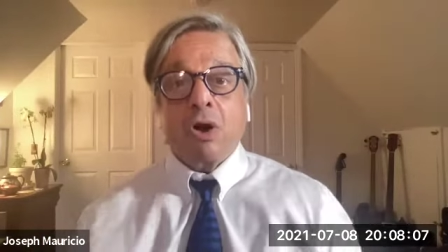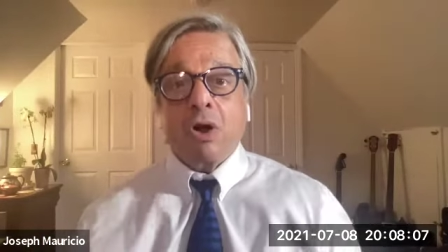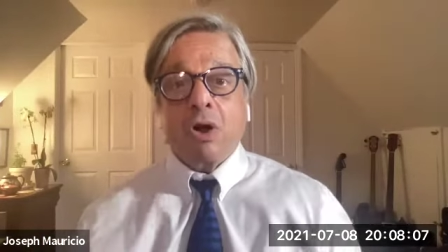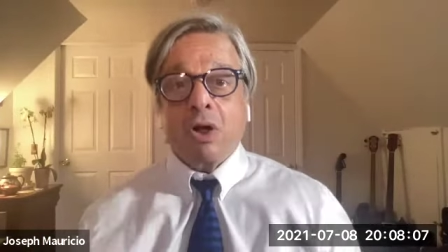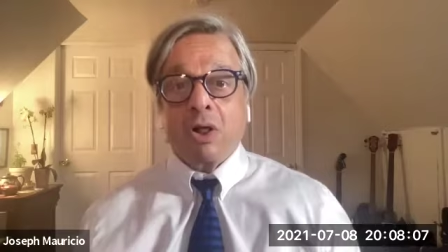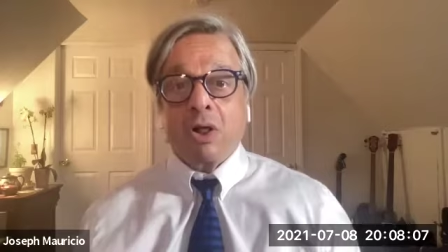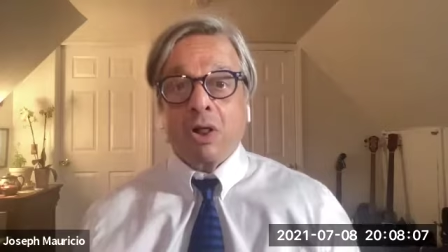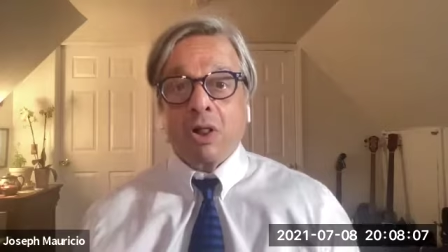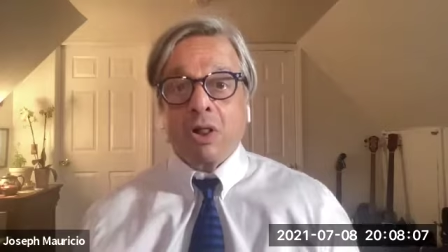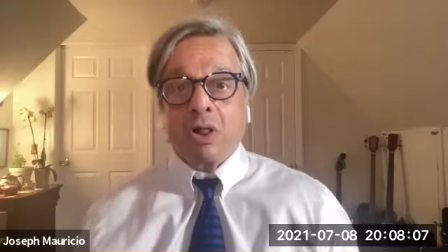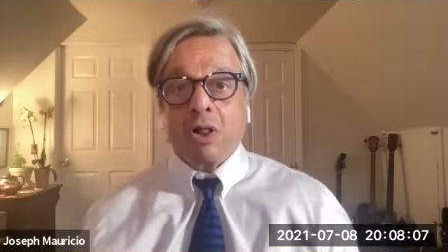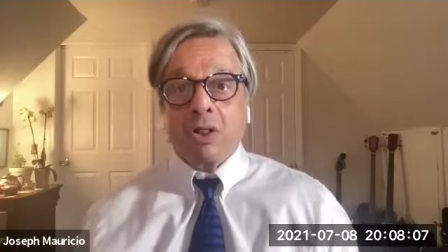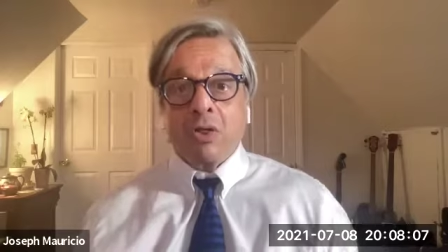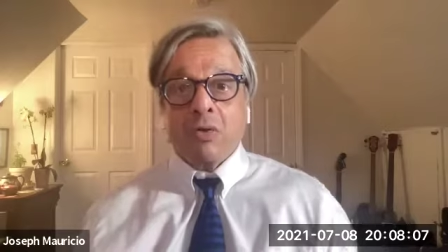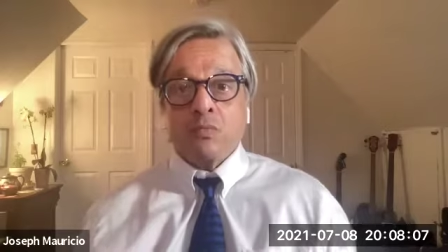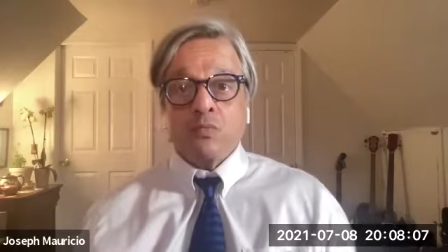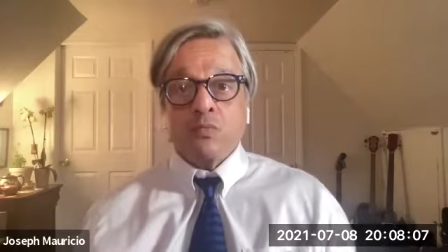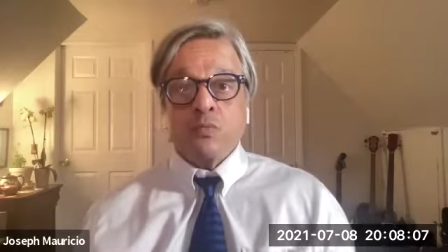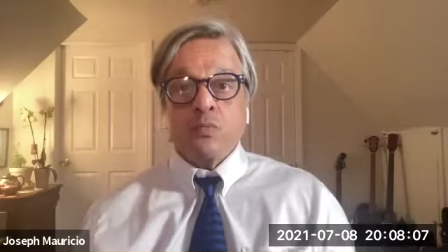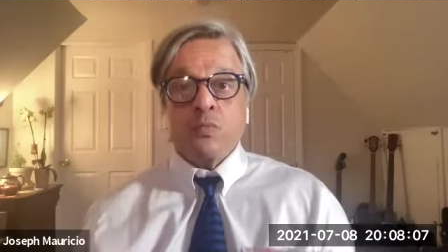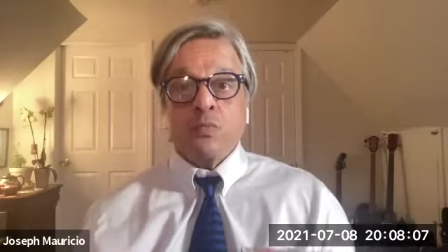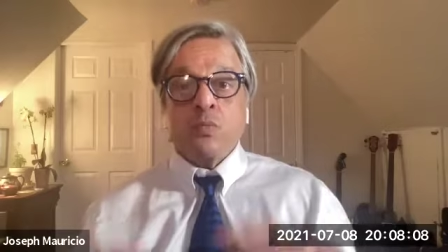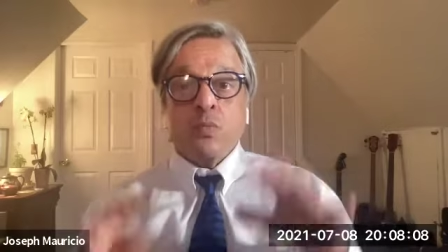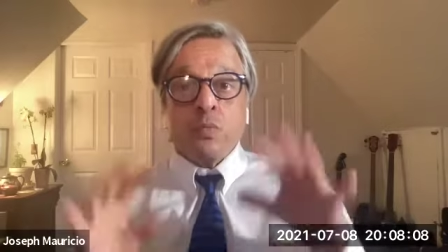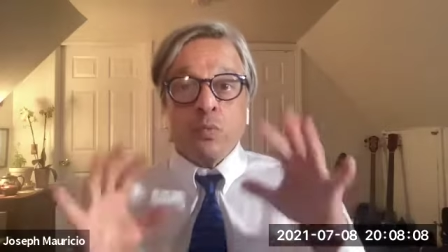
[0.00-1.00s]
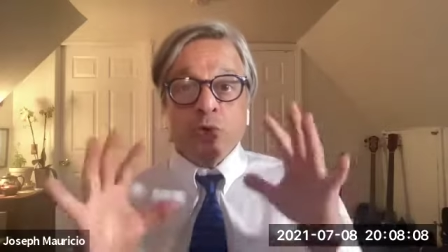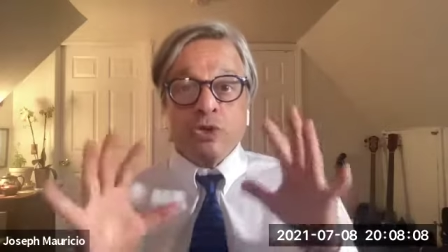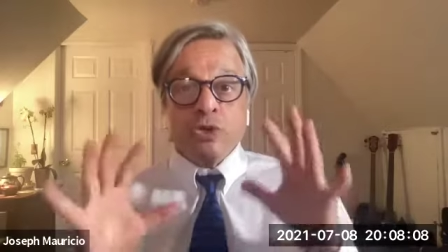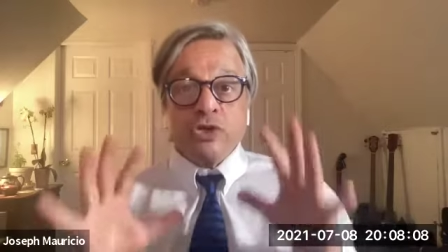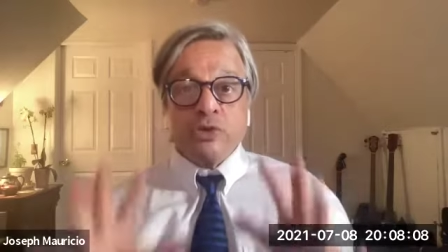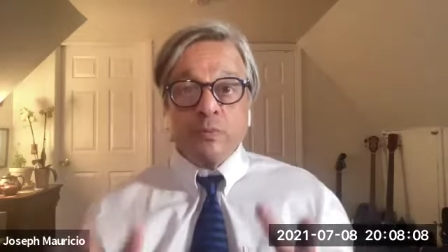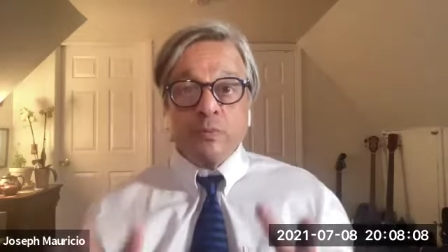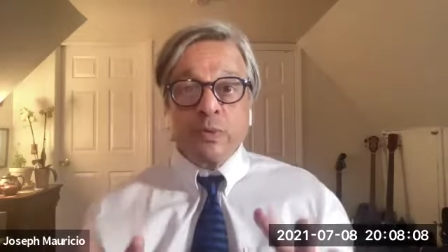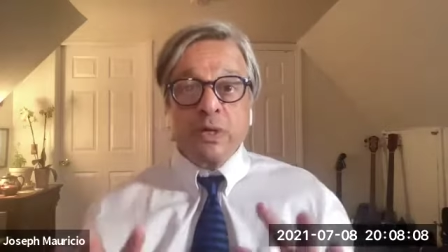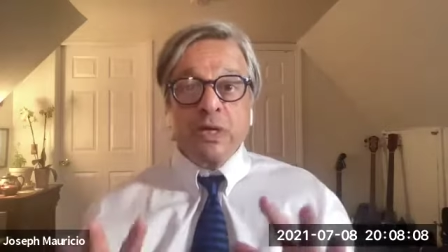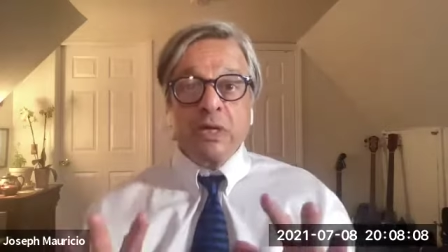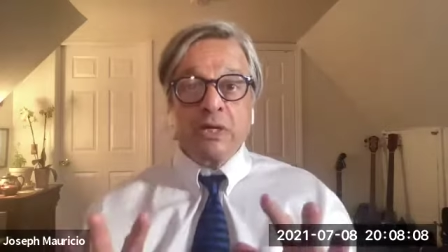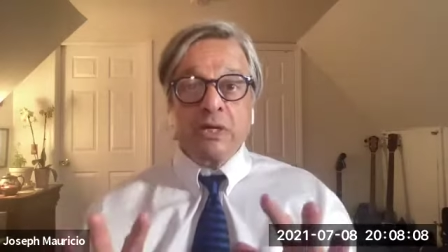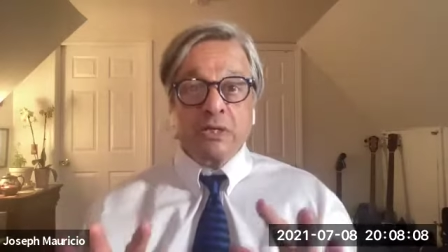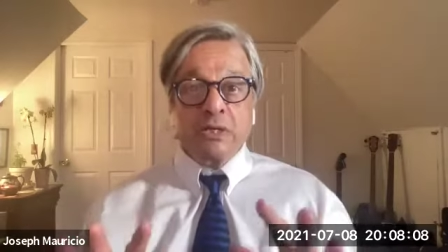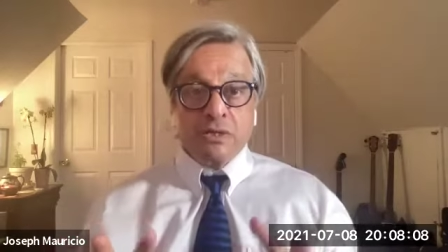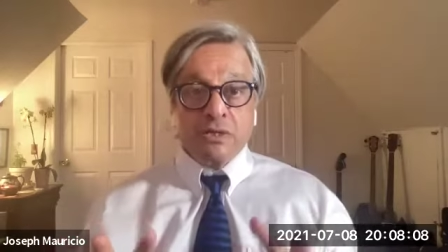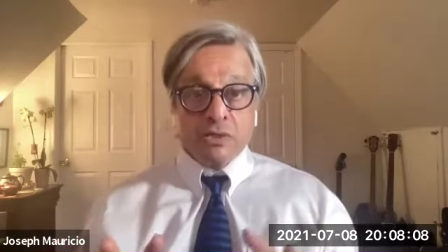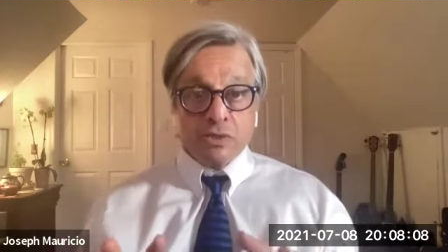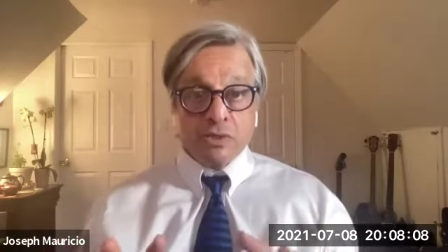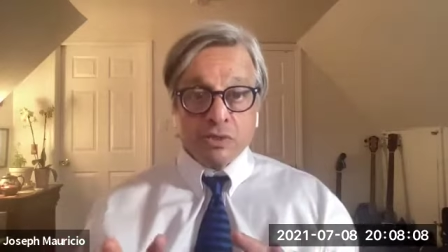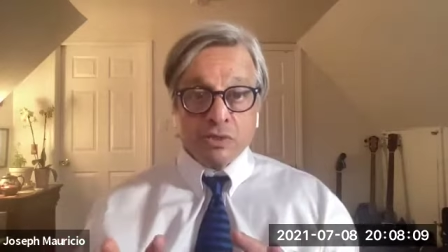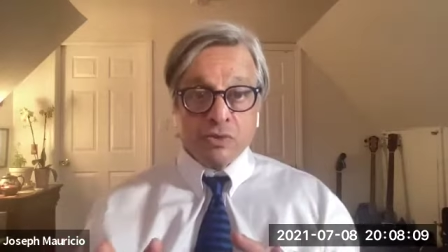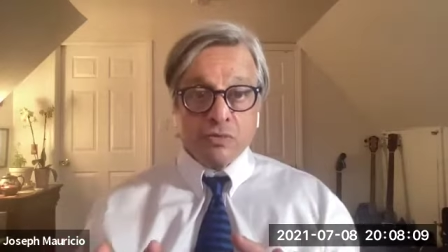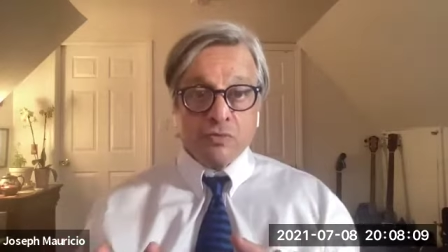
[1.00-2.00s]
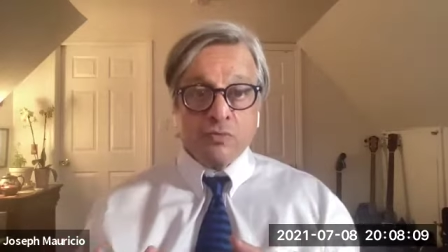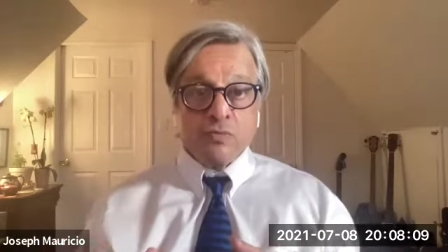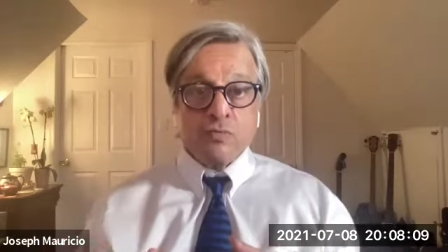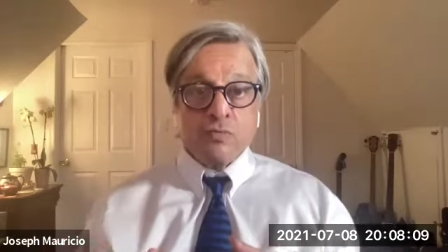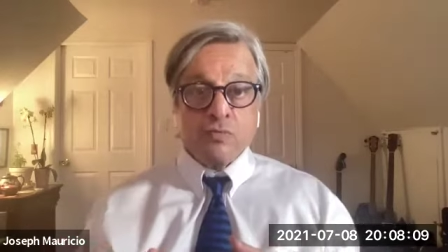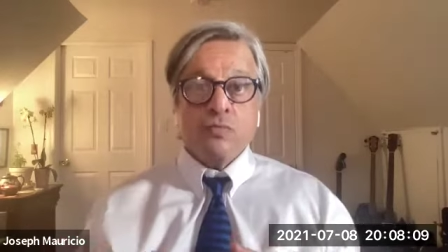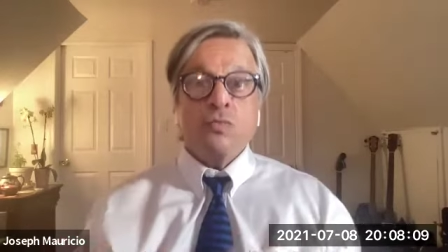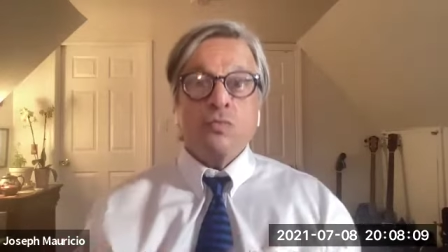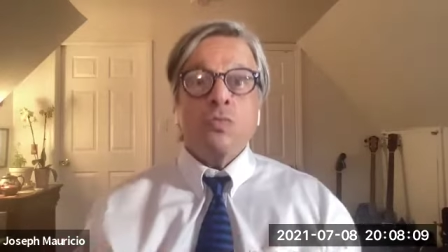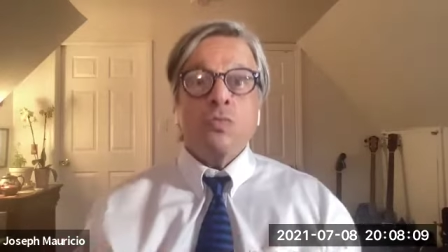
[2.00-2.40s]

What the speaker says: all, which means